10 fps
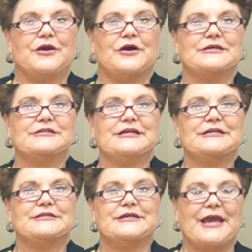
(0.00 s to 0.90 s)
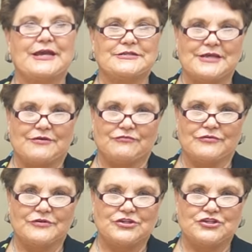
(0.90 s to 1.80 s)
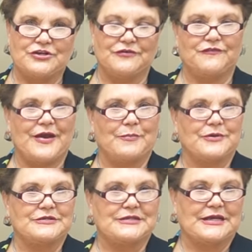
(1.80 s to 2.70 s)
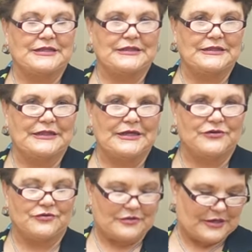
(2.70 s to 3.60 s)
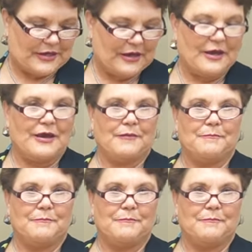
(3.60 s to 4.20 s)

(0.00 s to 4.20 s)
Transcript: because it takes that really sheer fabrics and literally